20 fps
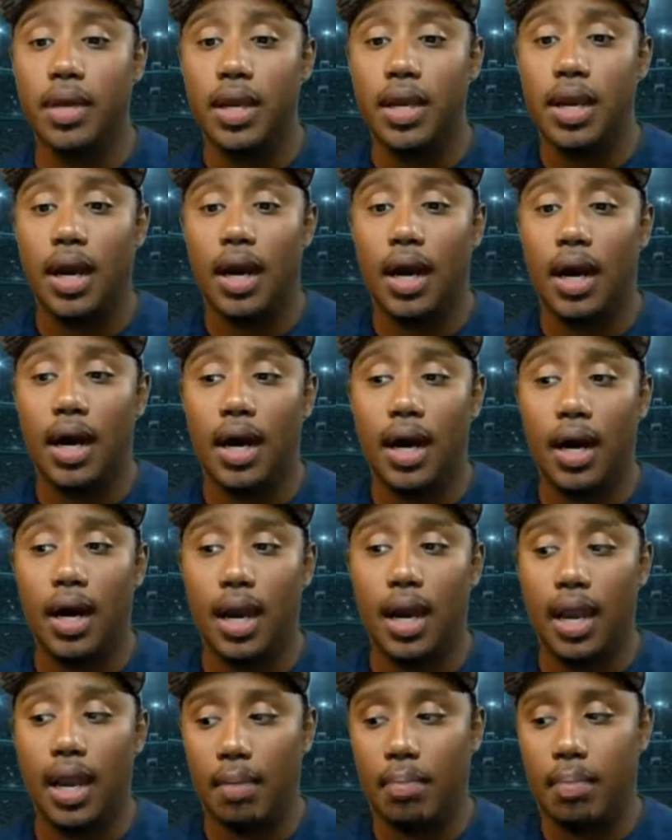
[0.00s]

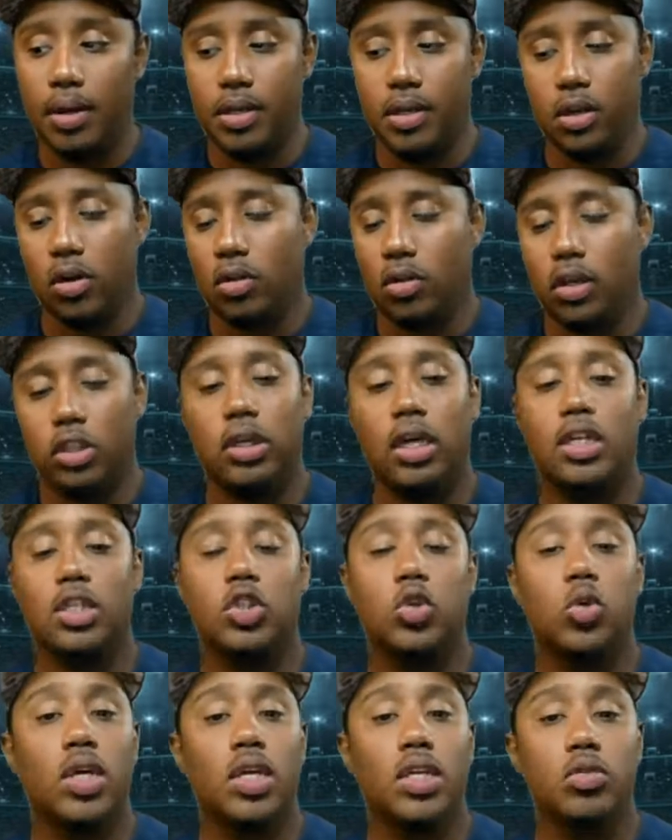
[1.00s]
But they're trying to
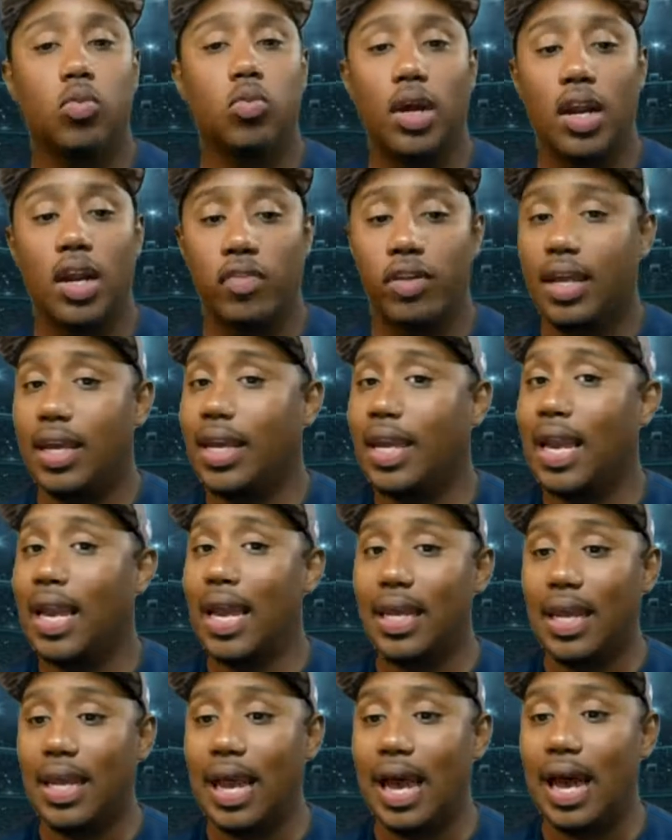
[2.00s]
squeeze whatever they can get
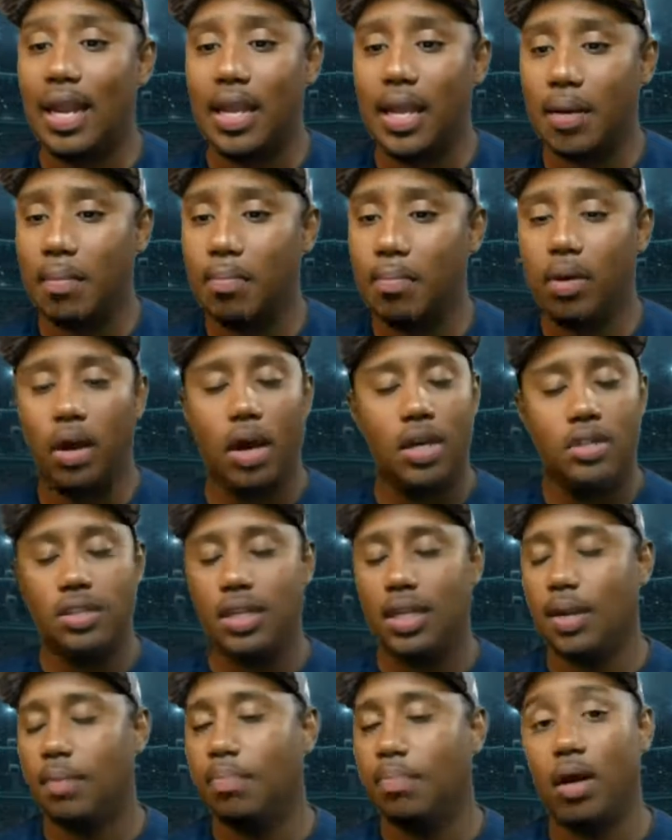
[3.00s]
out of him. But honestly, they
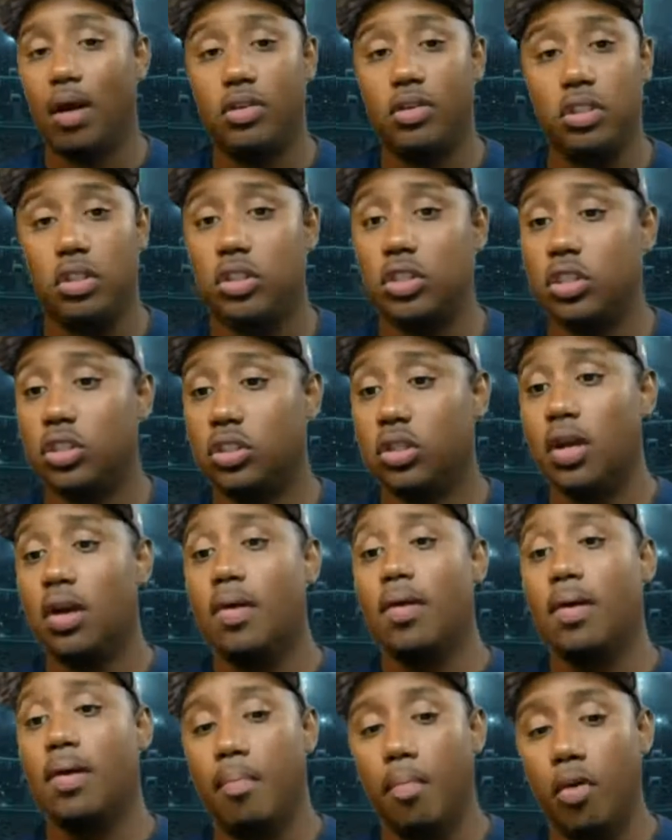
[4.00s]
probably should have just
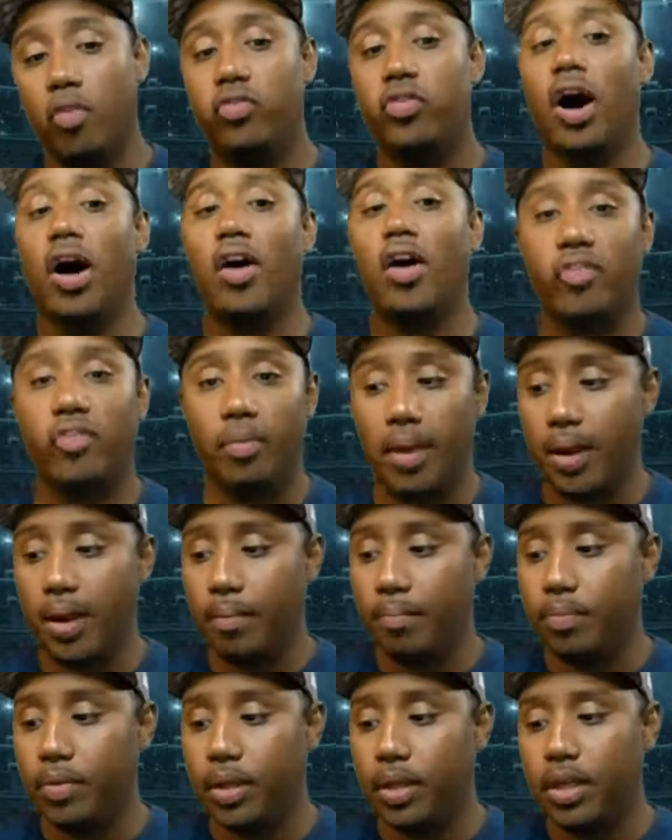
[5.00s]
moved off from him,
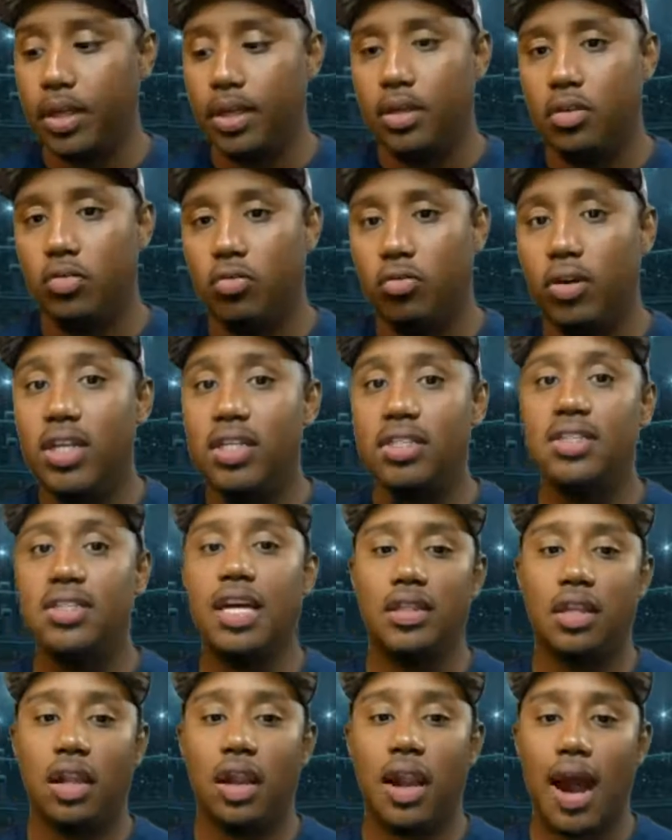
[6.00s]
reset the
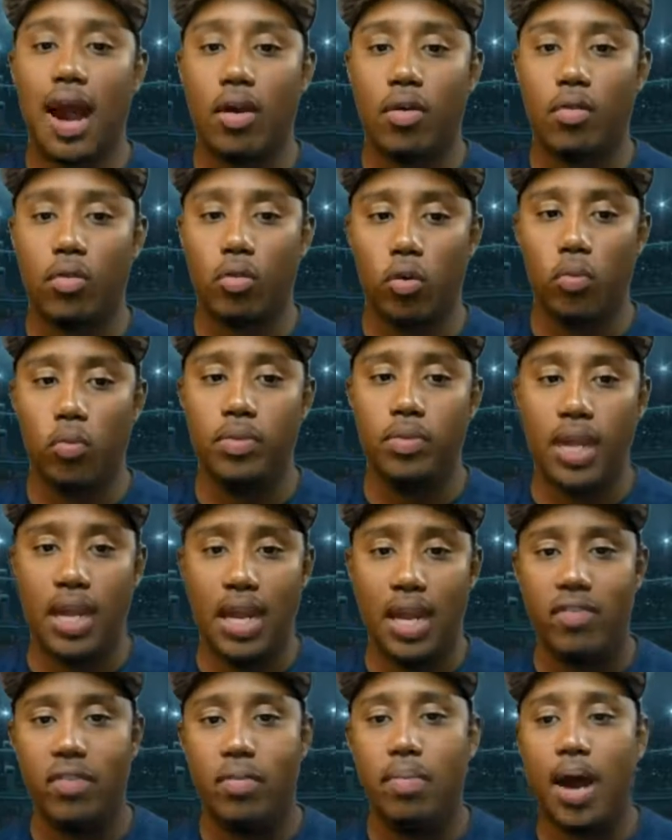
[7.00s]
locker room, get
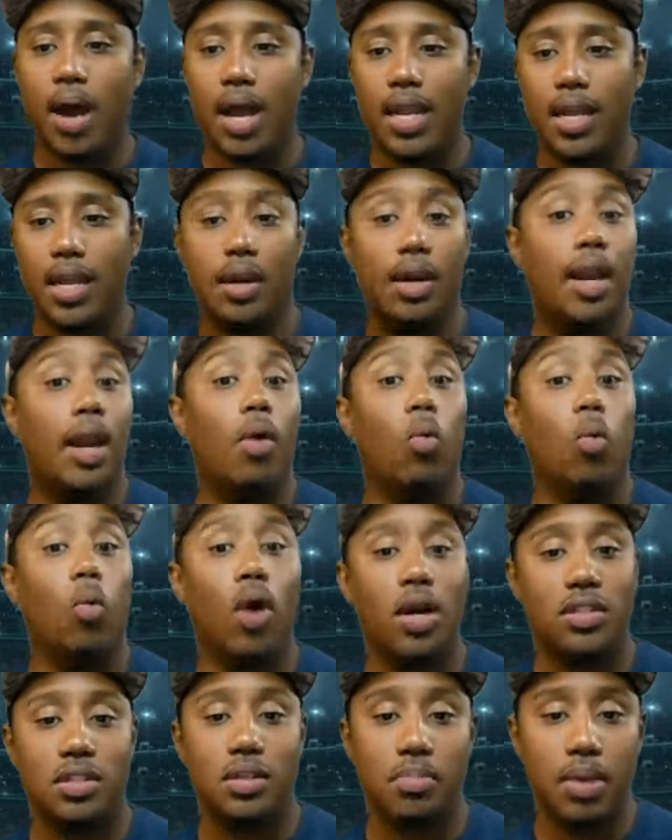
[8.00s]
everybody in there that wants
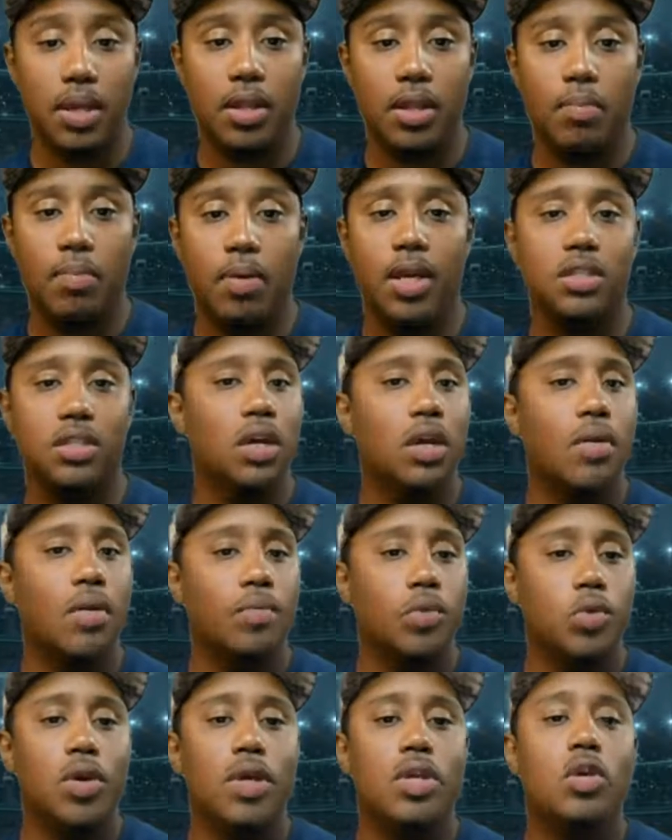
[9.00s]
to be there, because
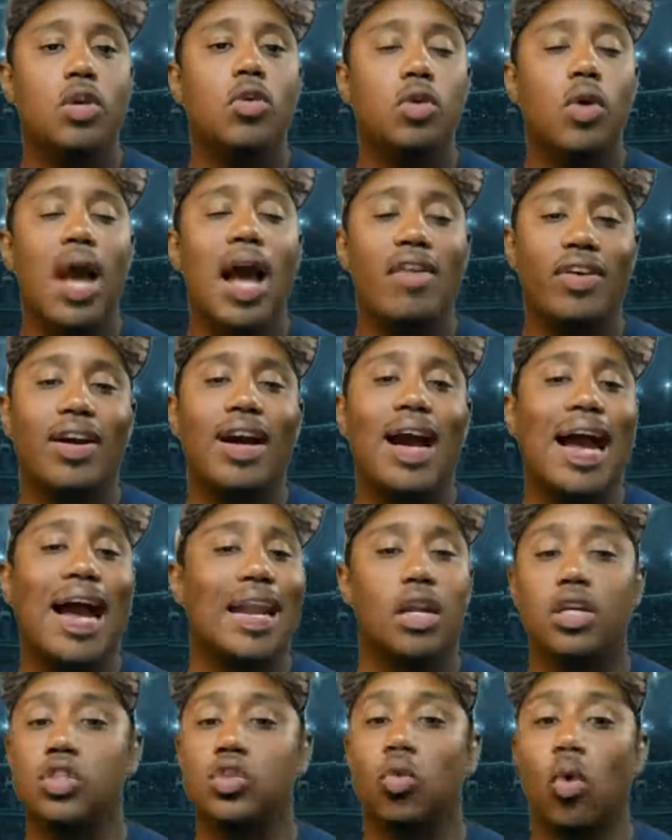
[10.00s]
you have a guy that
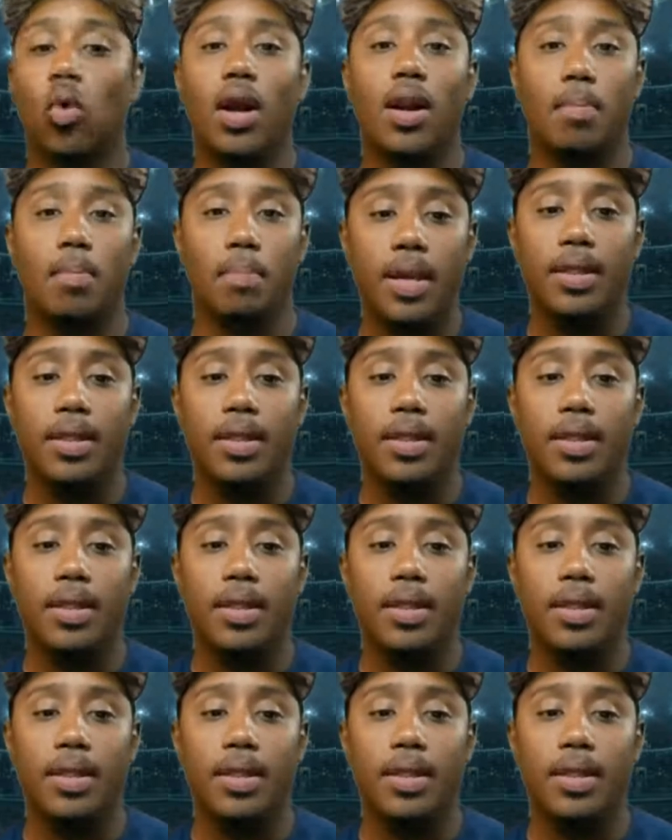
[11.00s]
doesn't want to be there,